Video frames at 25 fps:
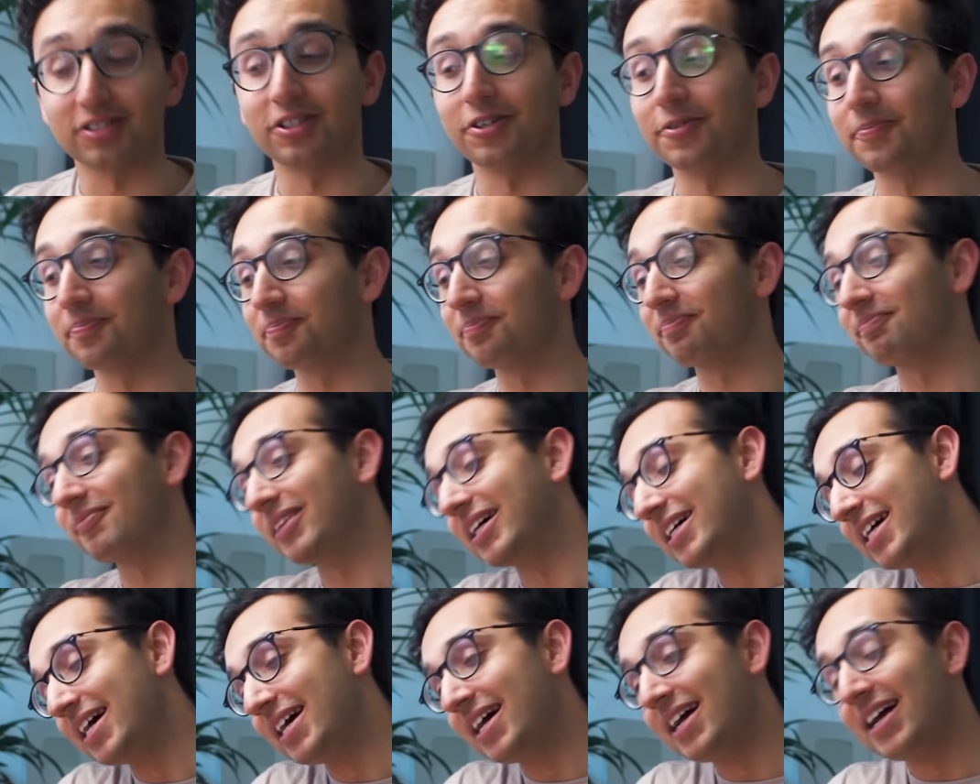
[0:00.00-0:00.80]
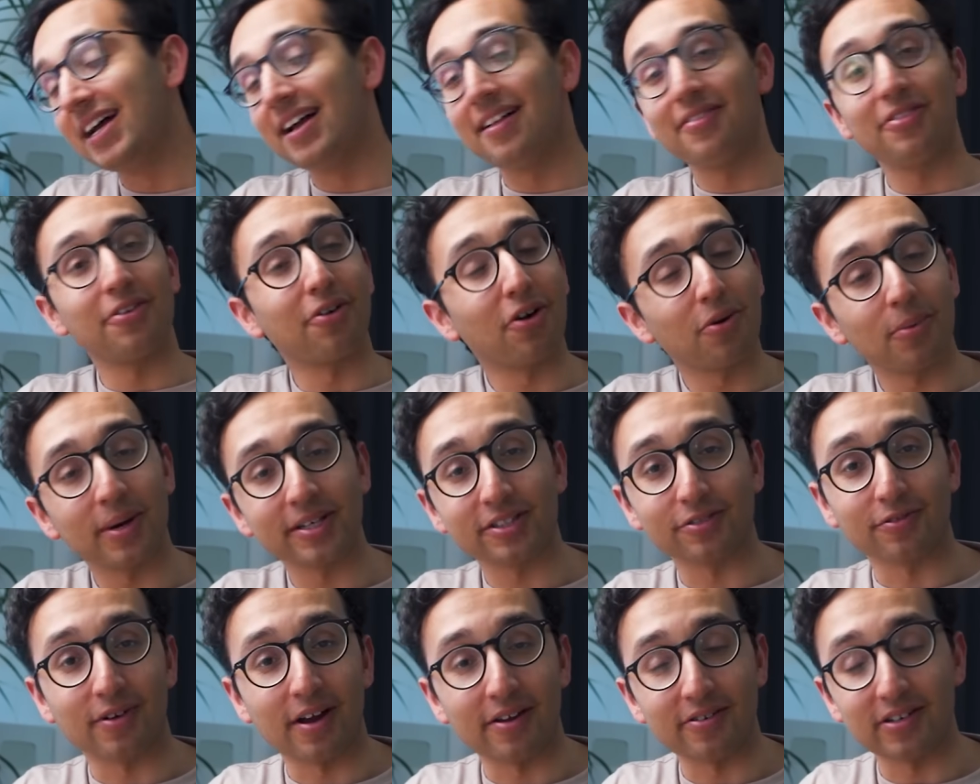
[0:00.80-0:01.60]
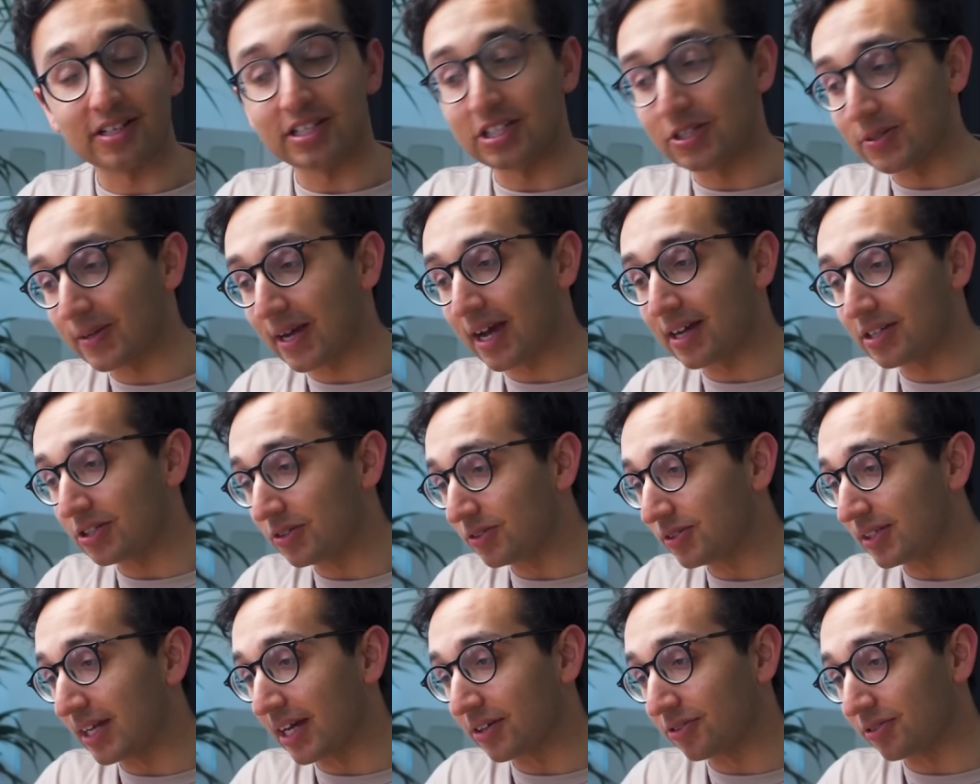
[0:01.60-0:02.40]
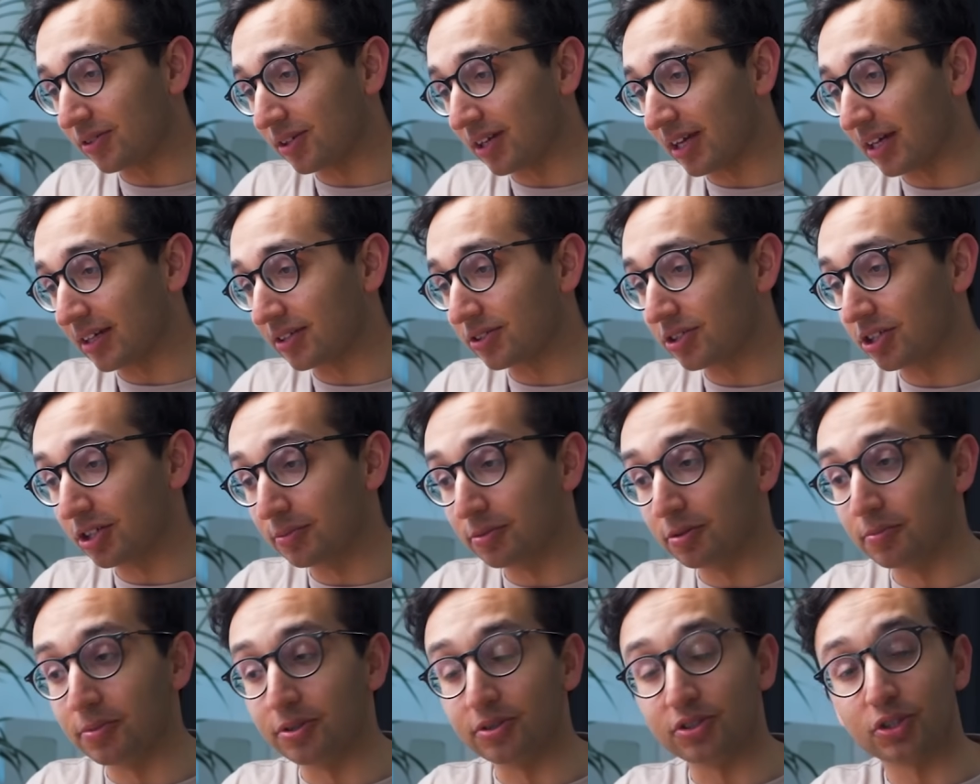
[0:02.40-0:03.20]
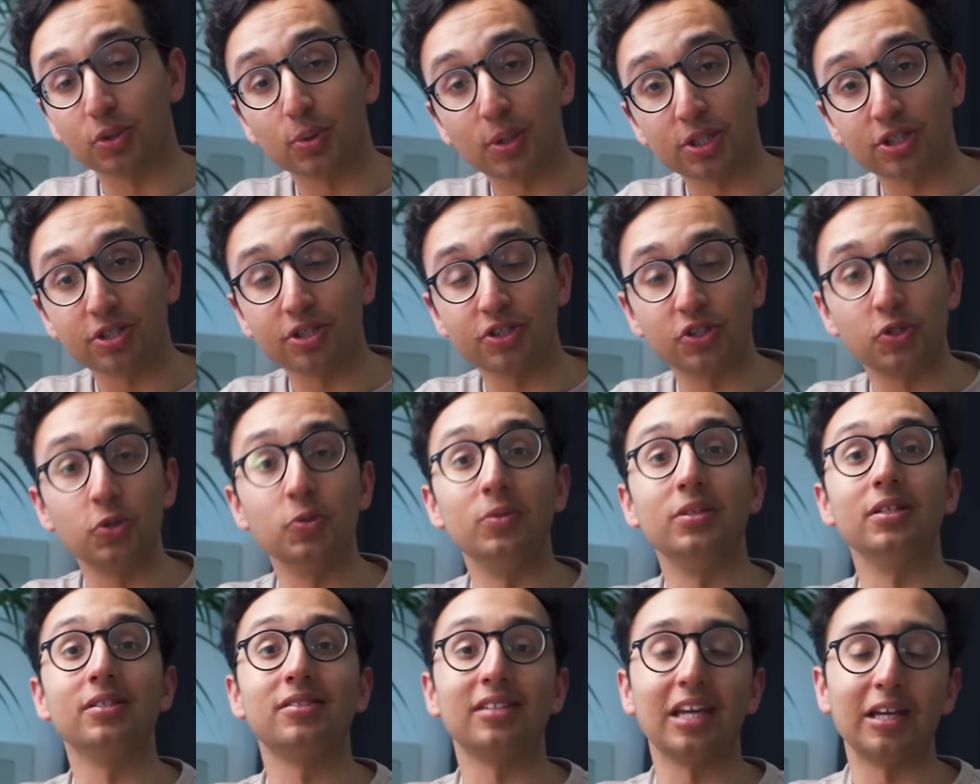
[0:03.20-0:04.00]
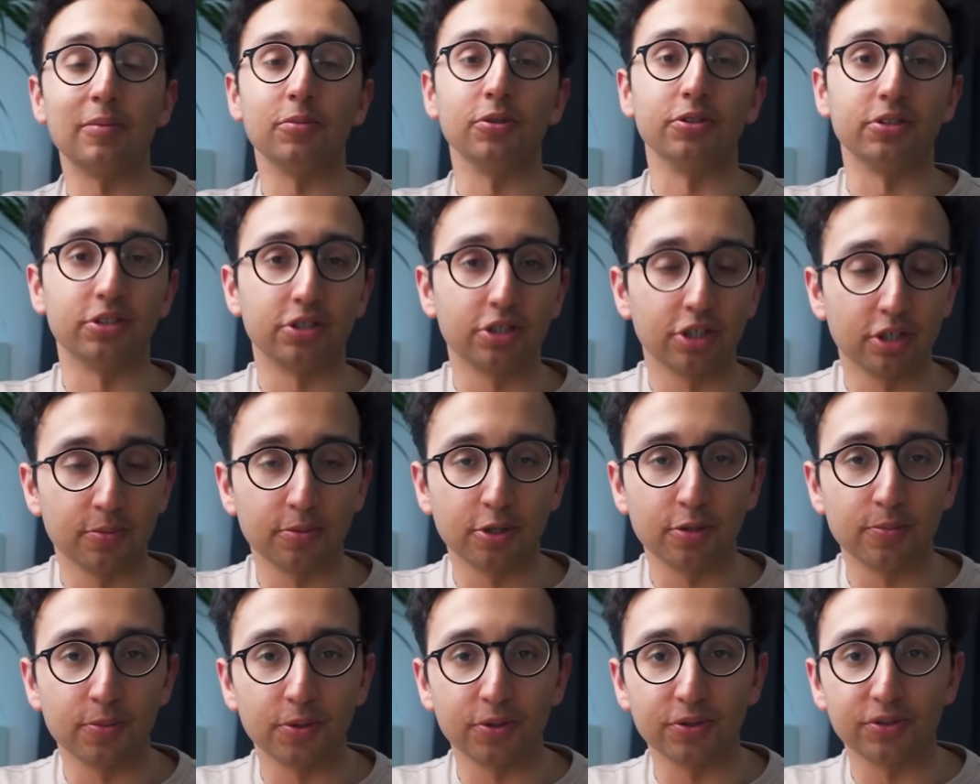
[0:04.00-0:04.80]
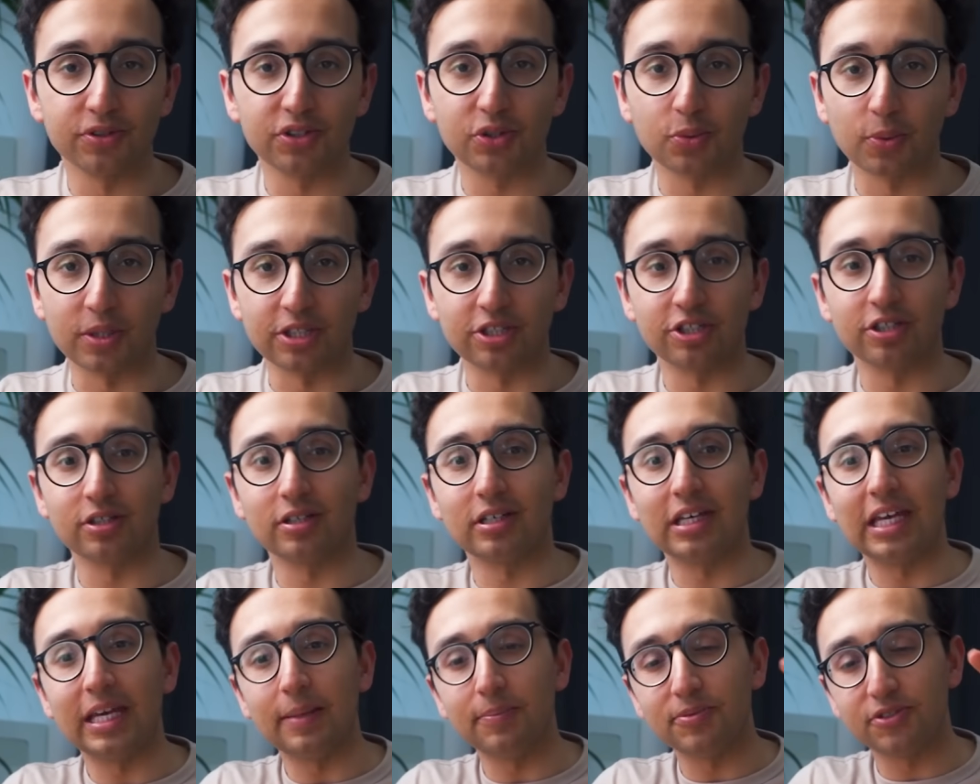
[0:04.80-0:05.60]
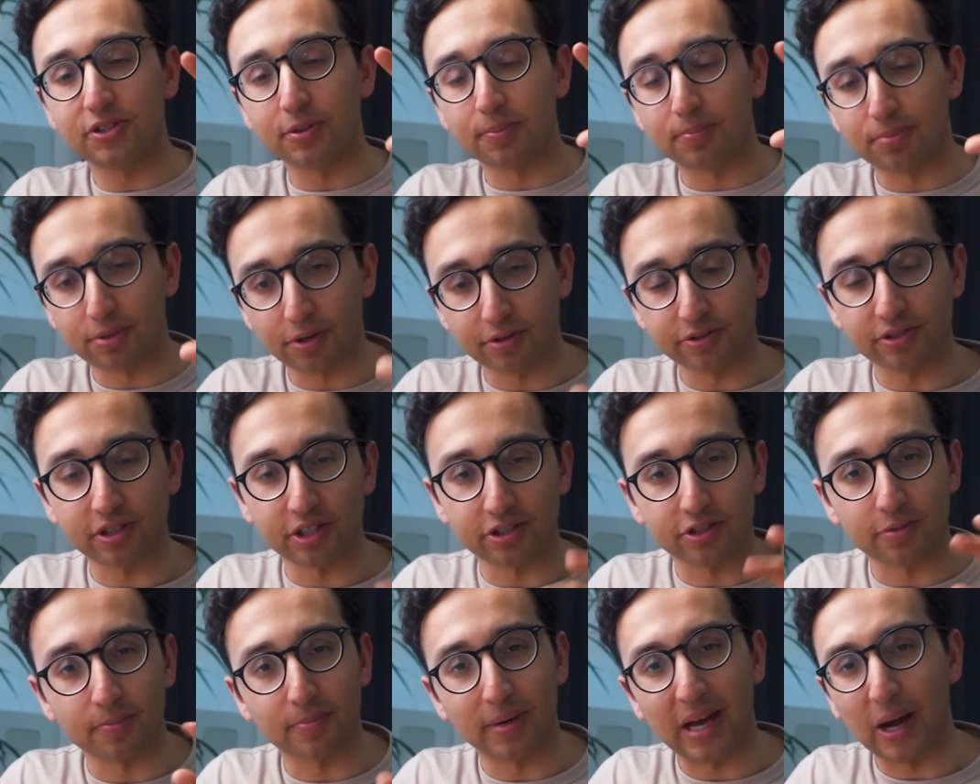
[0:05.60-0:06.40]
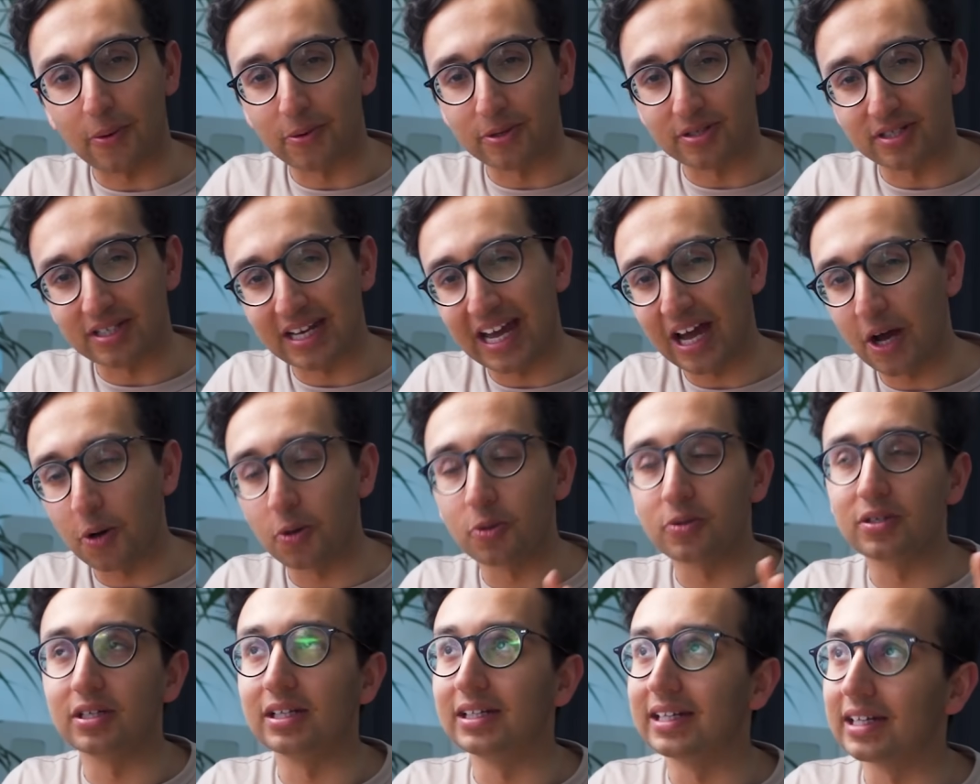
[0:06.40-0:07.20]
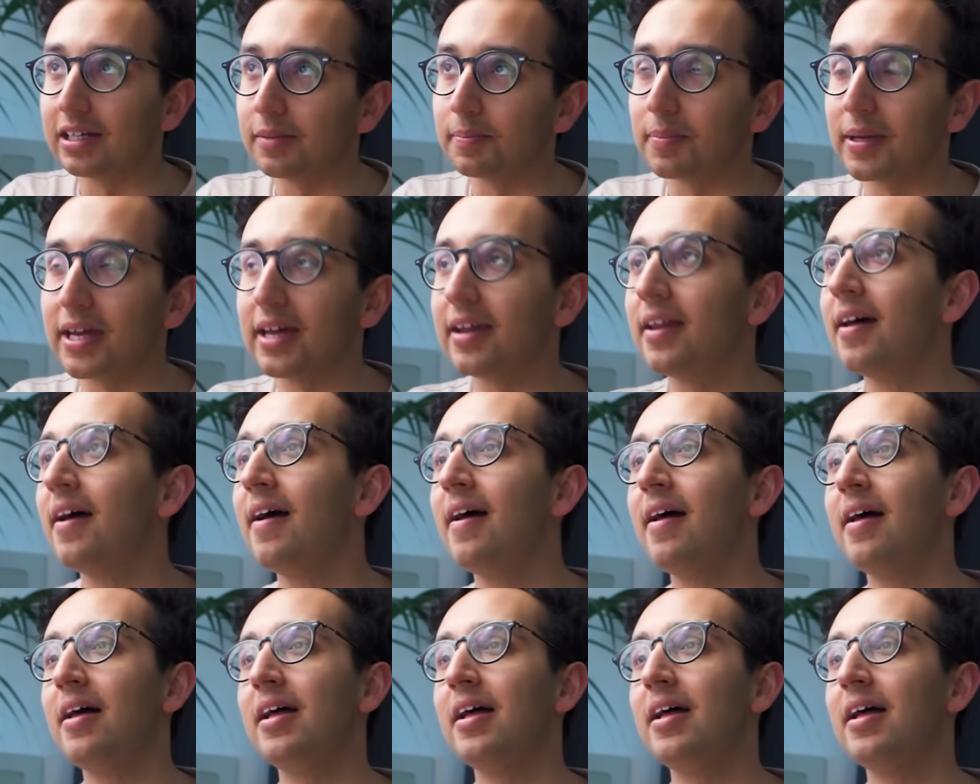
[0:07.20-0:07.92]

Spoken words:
So There are ways around it. You can use an add-on like Turbo Boost Switcher to disable Turbo Boost, which keeps the processor power down a little bit.